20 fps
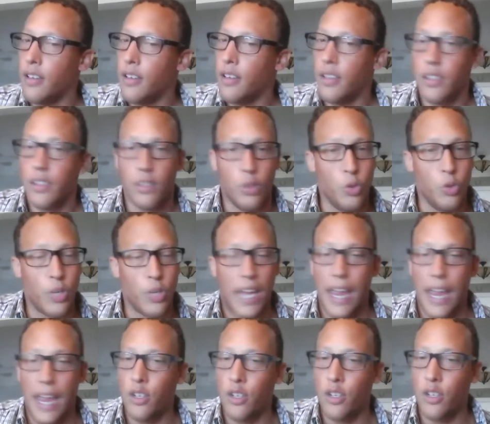You
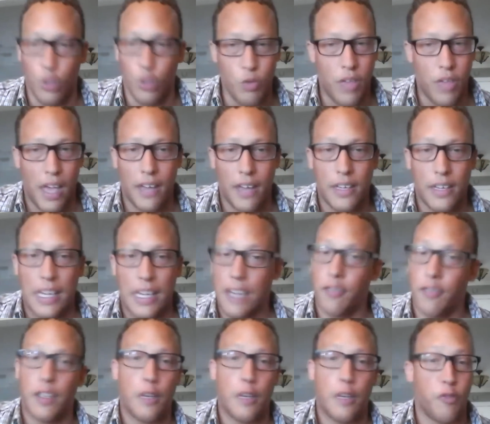can't do that.
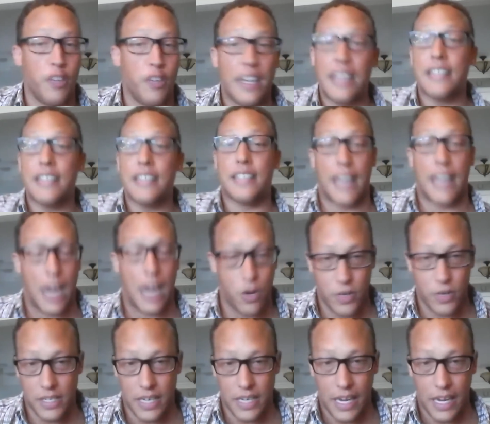Even if it is
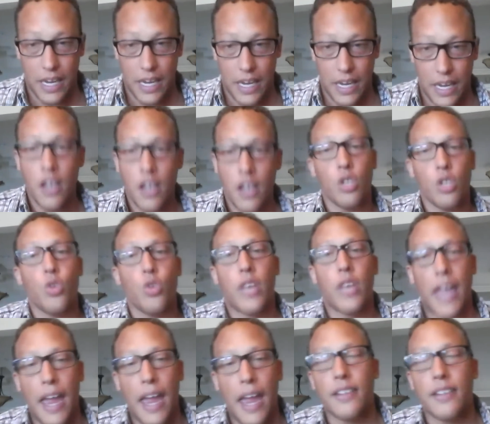guaranteed, you
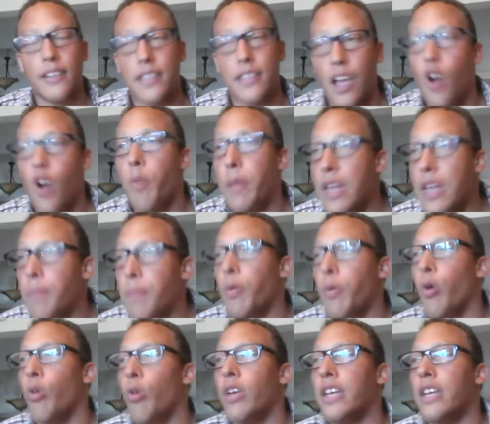can't tell
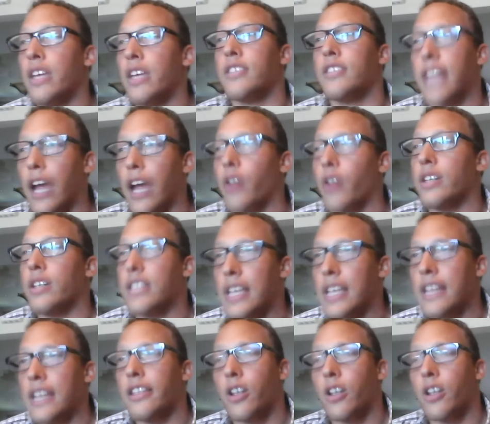people it's
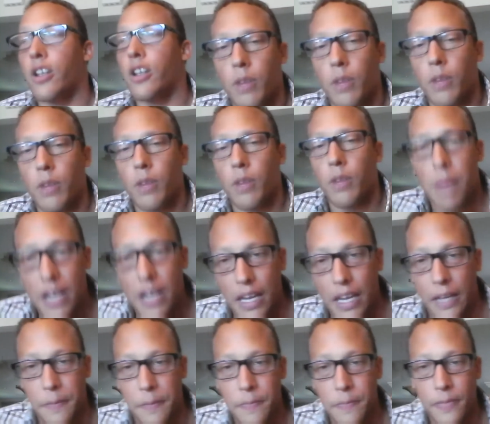guaranteed they're going to make
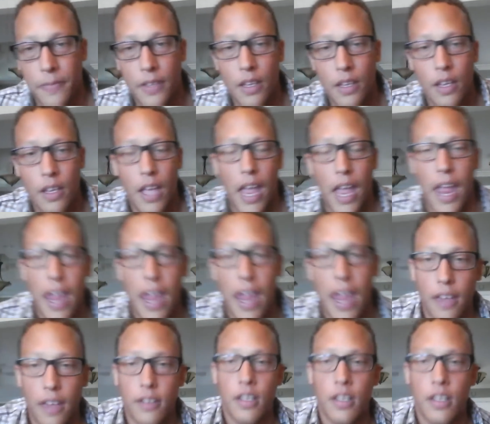money.
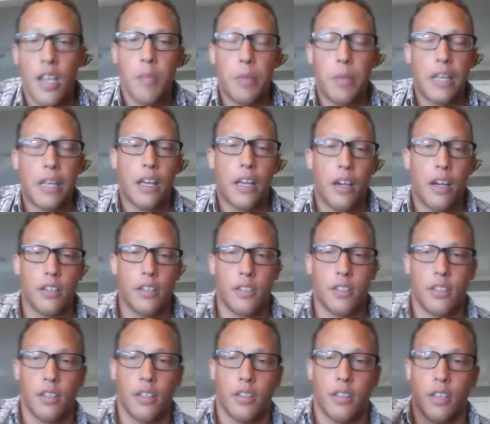And
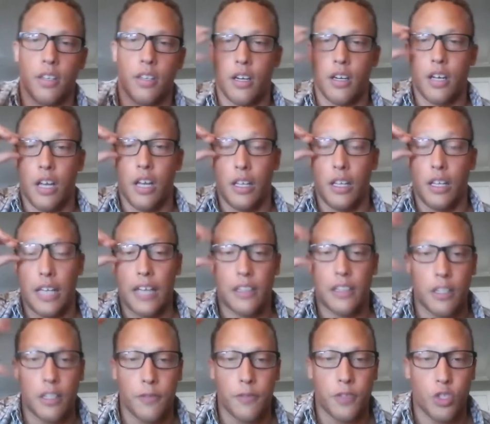because the
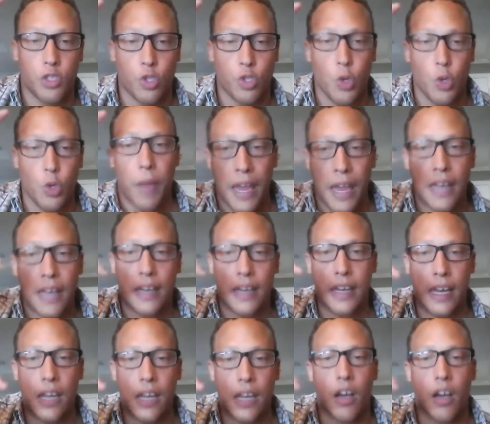collective
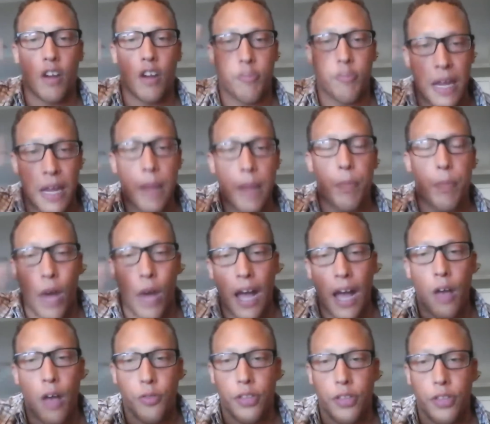stupidity of people
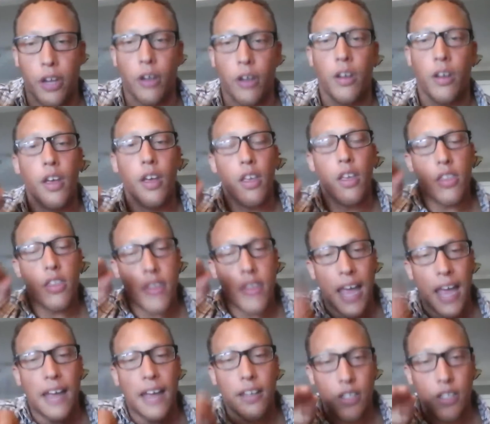out there,
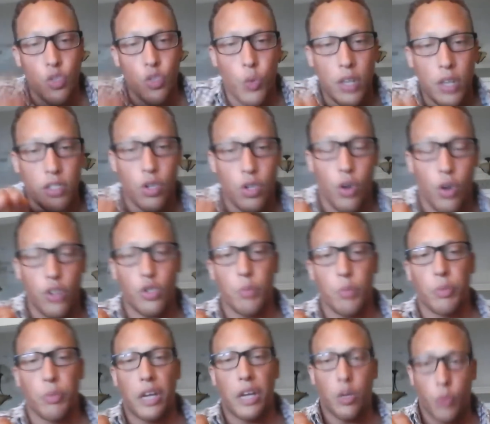that is what's going to
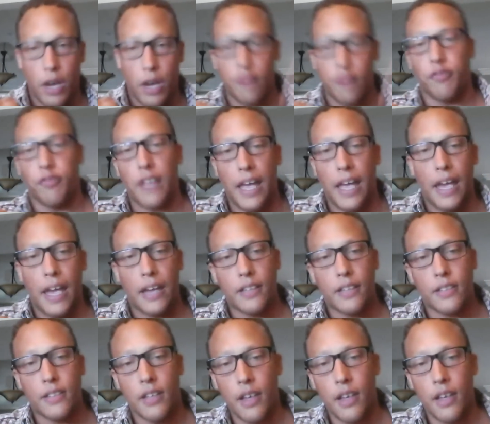bring red flags